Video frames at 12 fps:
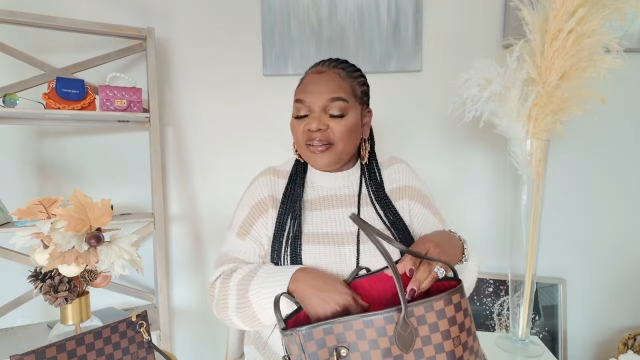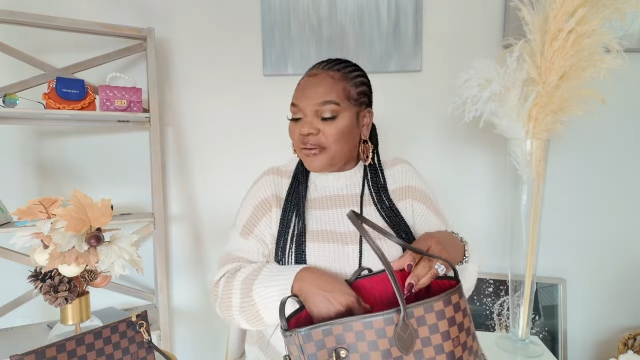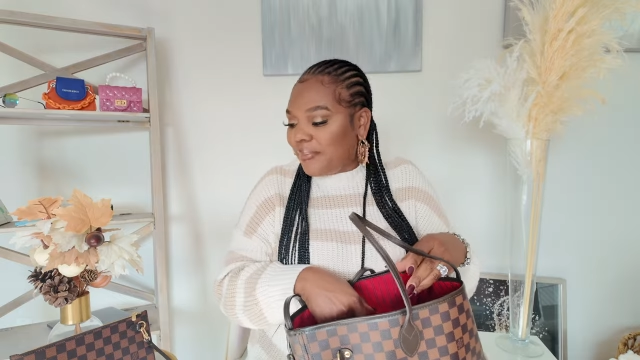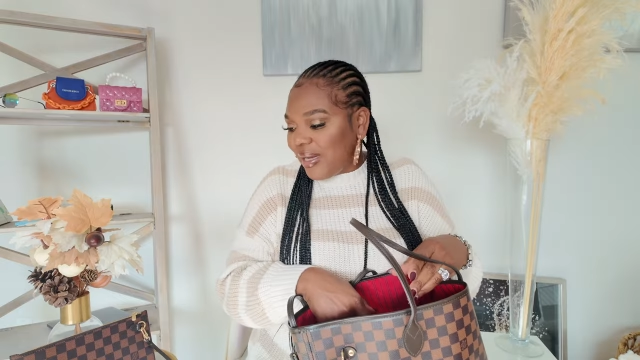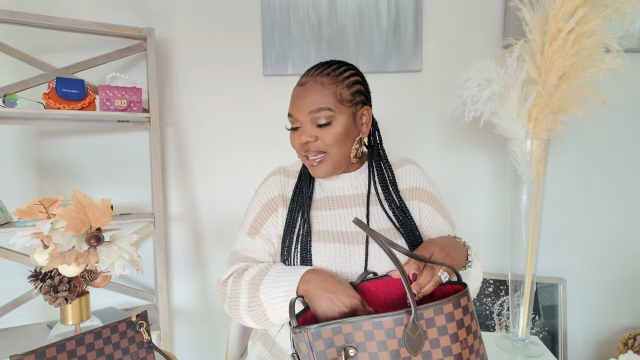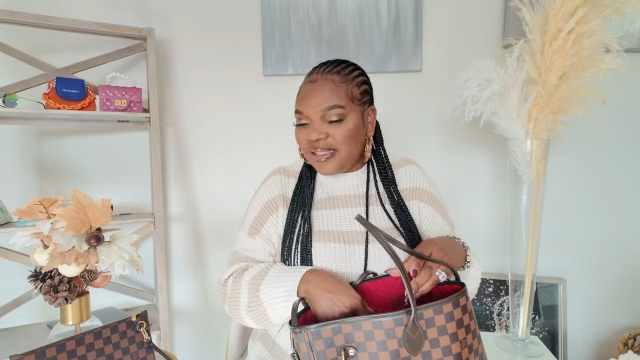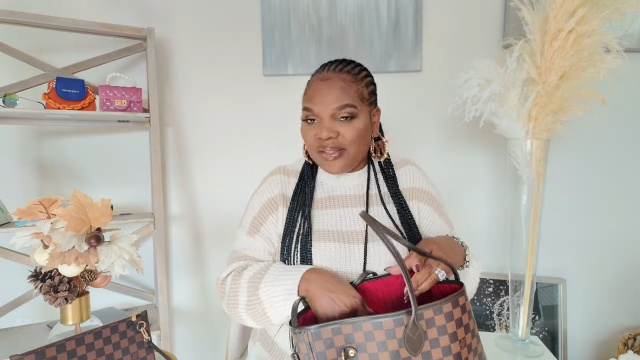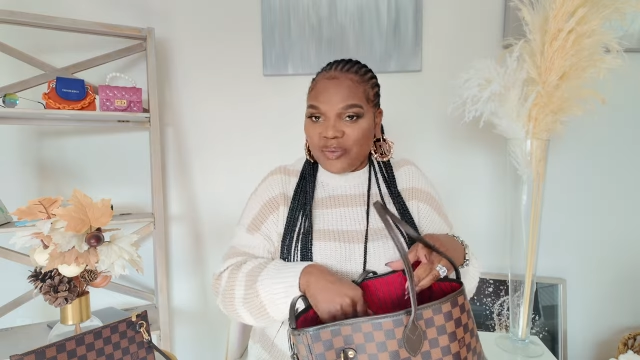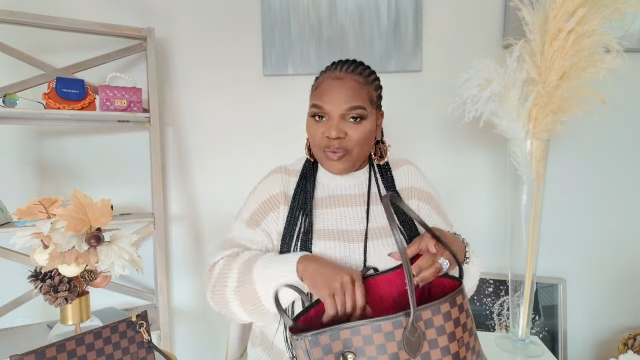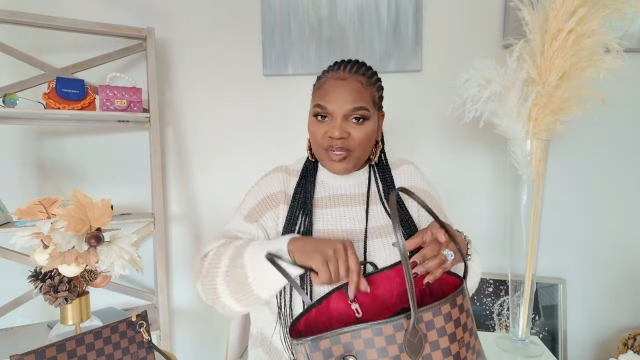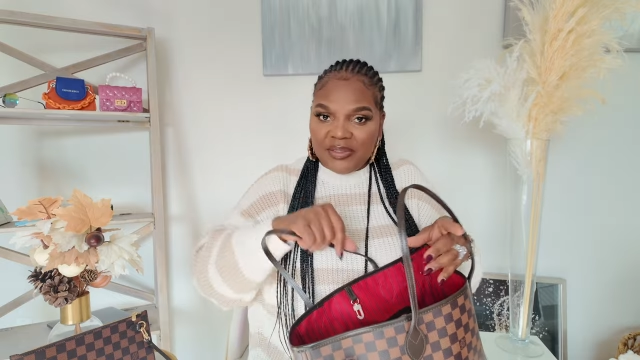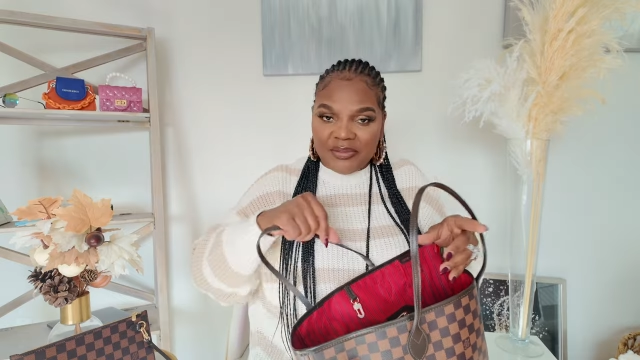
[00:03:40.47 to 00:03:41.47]
3 bags in
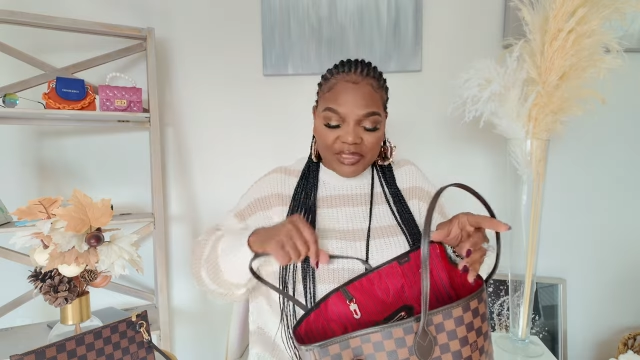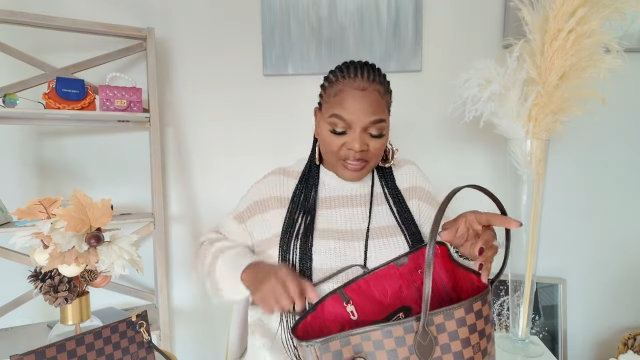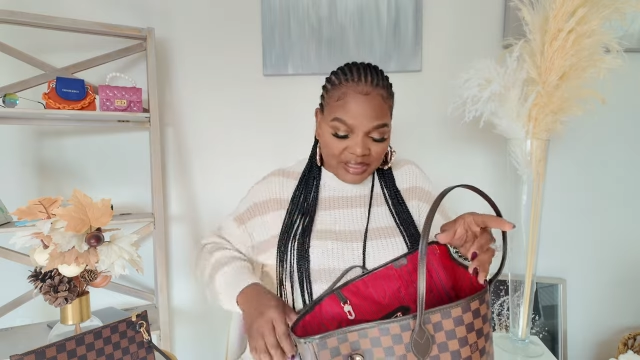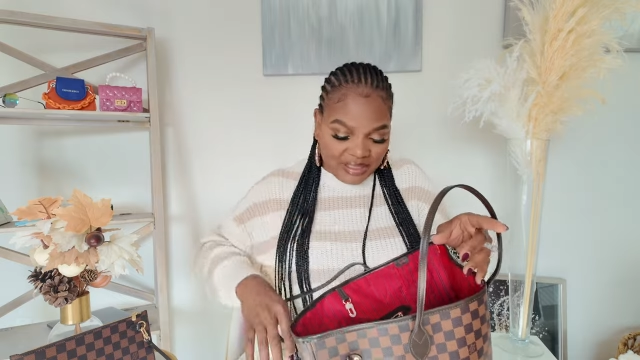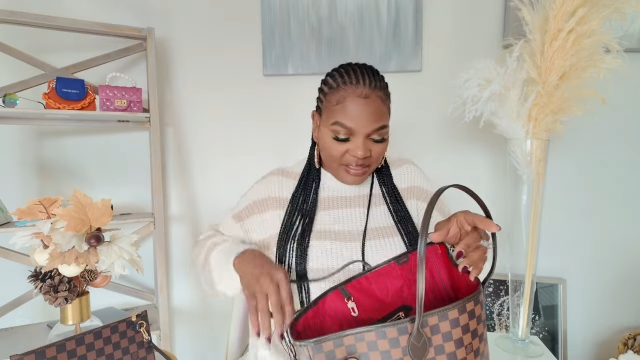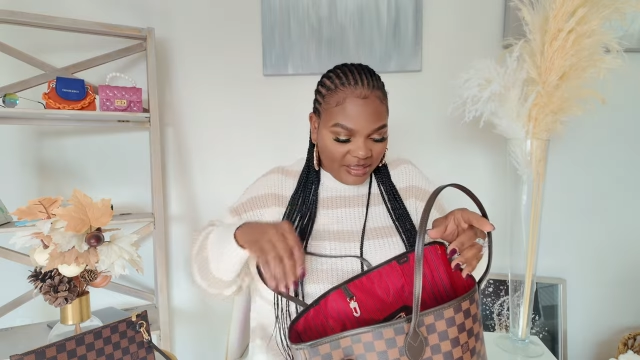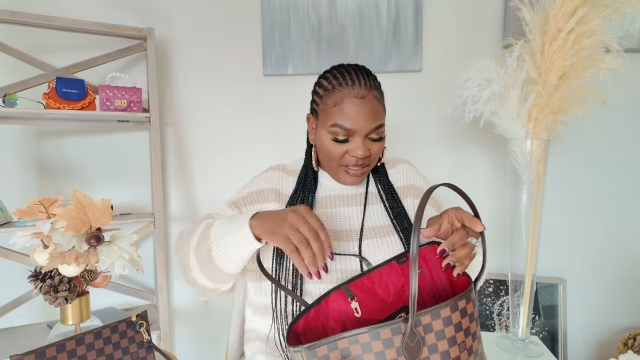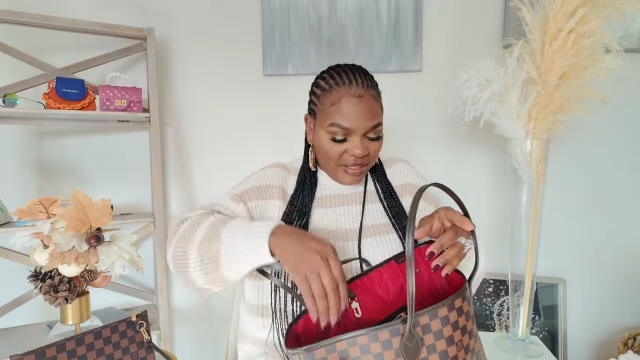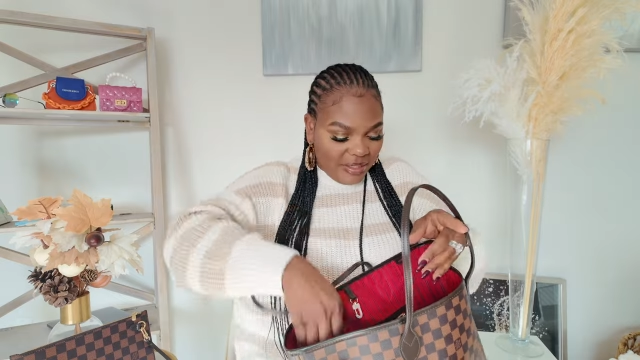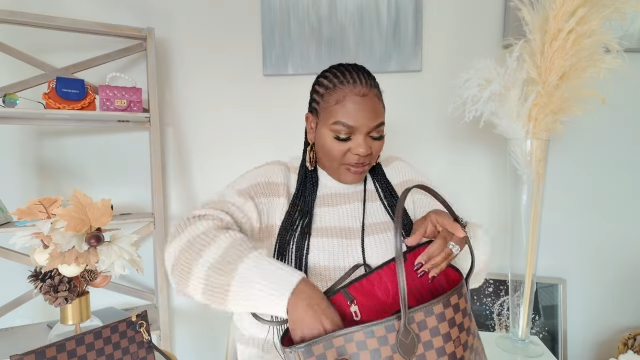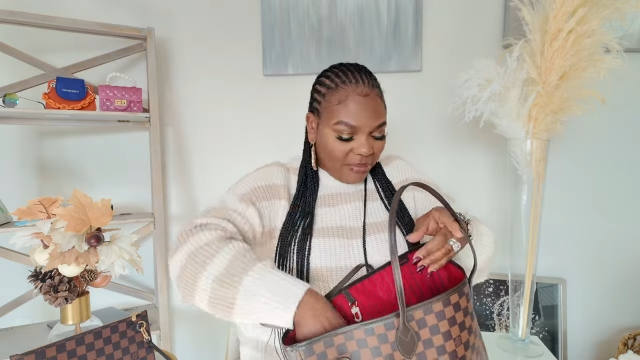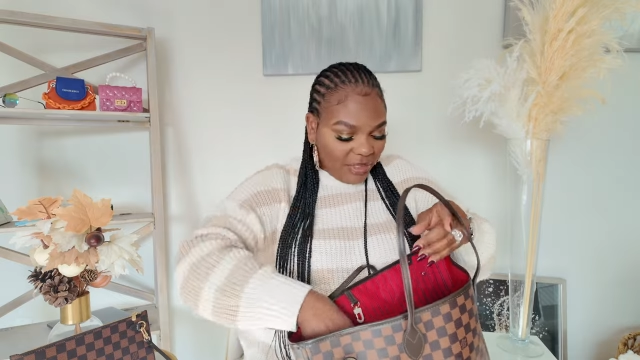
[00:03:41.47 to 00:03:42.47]
1 really,
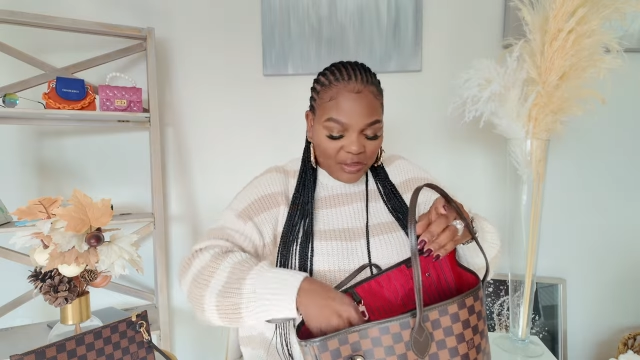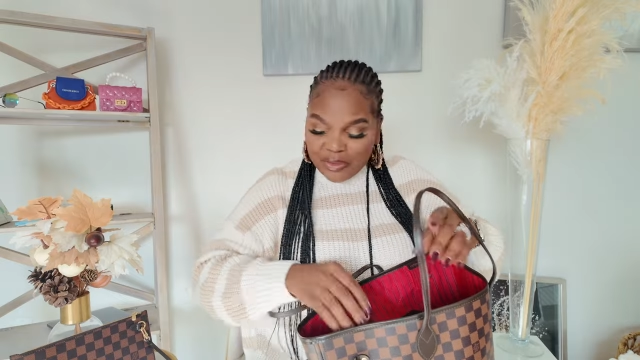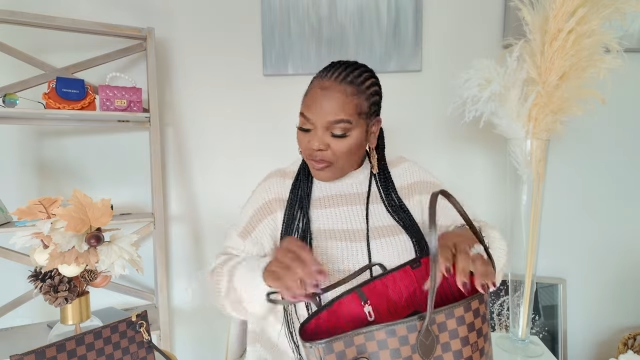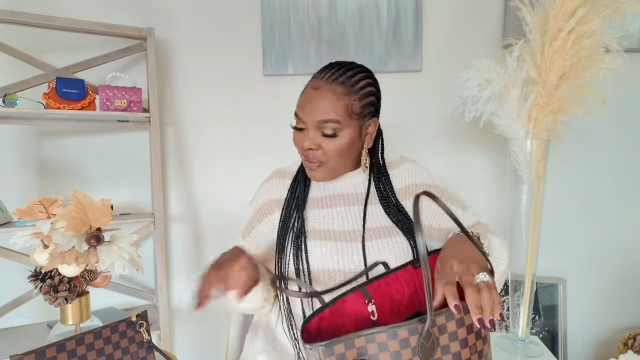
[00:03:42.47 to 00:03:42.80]
because